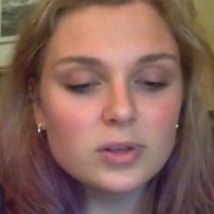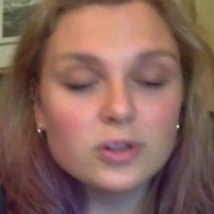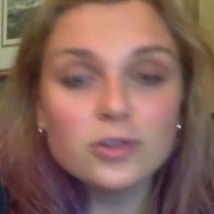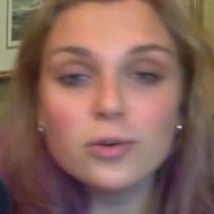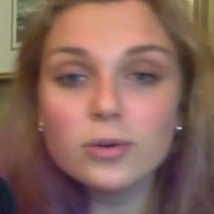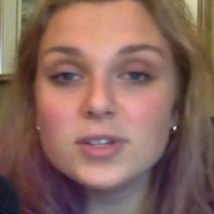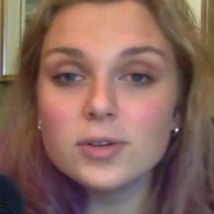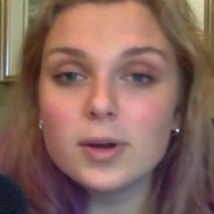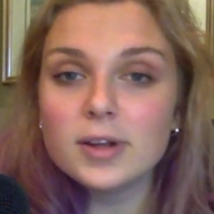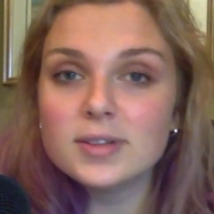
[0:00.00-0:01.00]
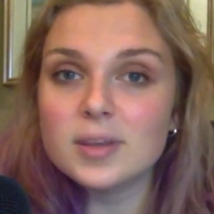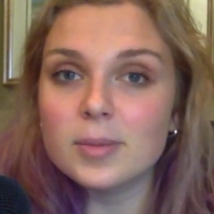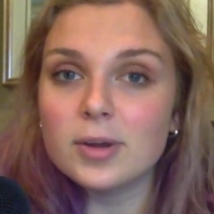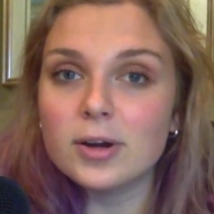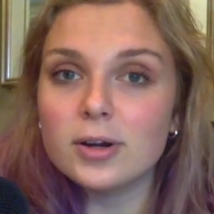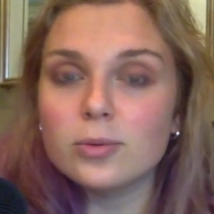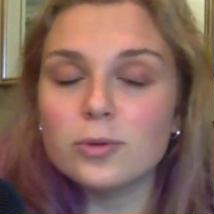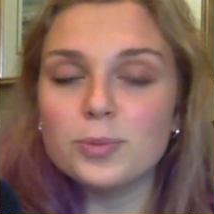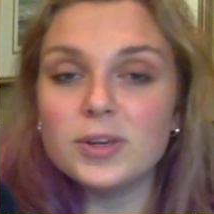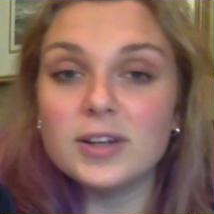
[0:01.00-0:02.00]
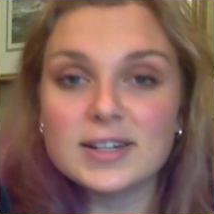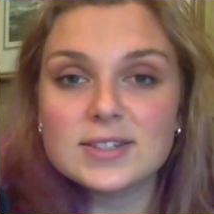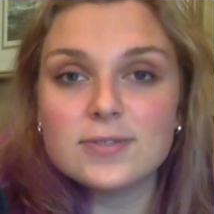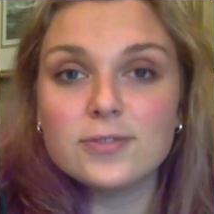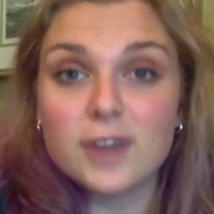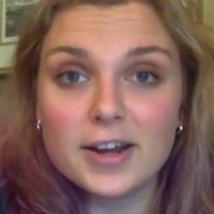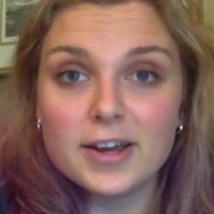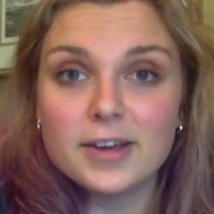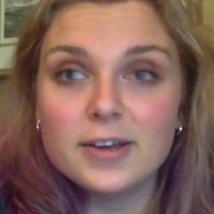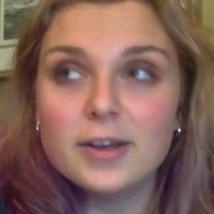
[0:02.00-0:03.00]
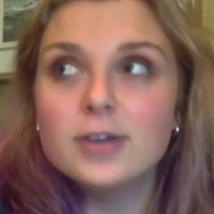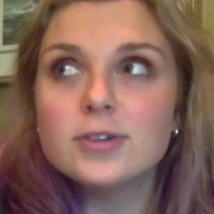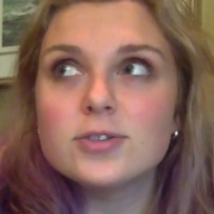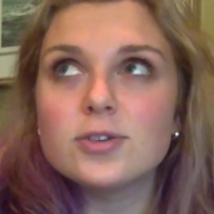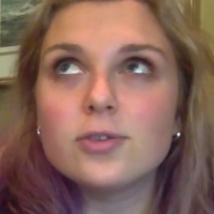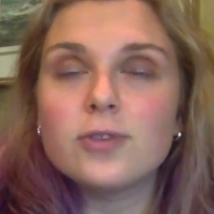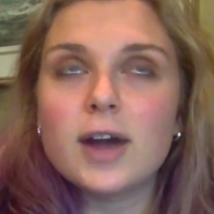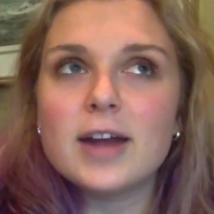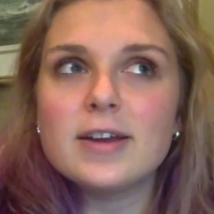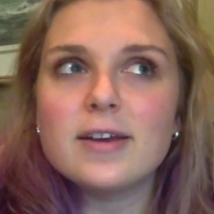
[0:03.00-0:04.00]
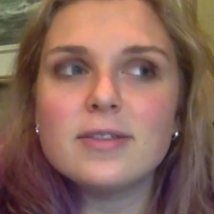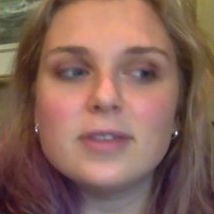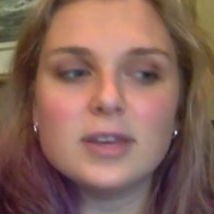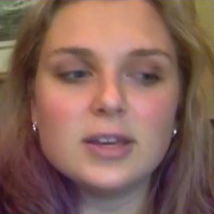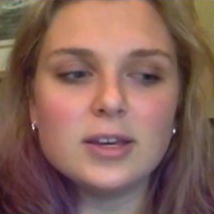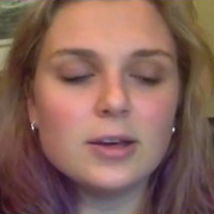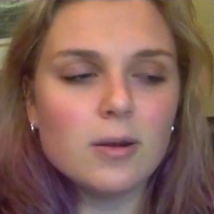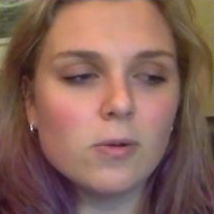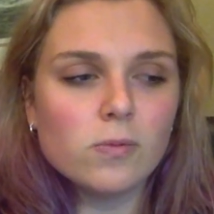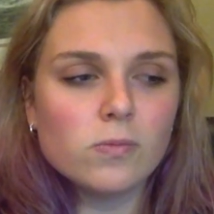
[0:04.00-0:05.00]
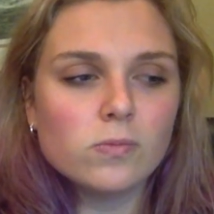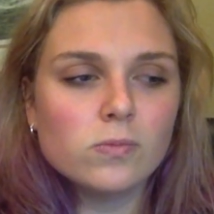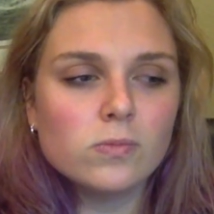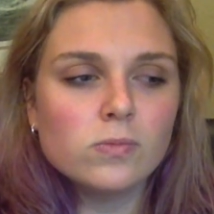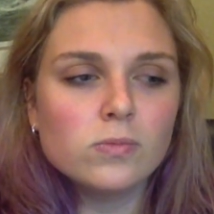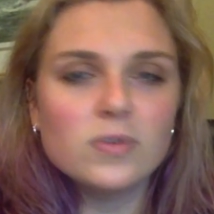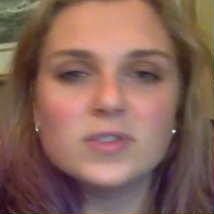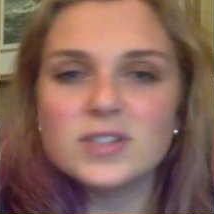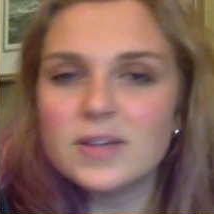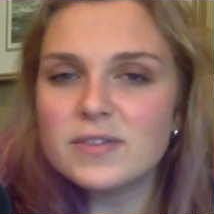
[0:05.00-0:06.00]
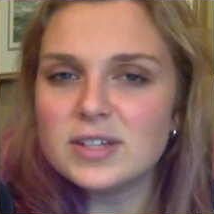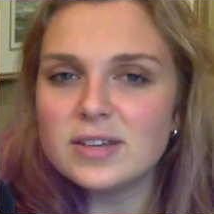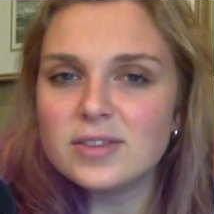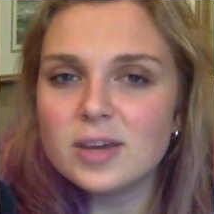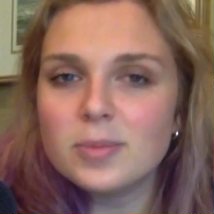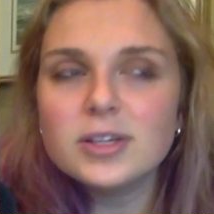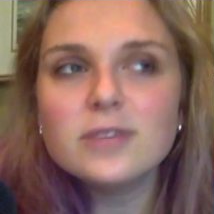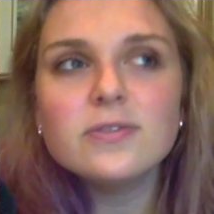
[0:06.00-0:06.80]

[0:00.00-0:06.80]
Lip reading: Your Socratic seminar will be next Friday. So Friday the 17th, I believe.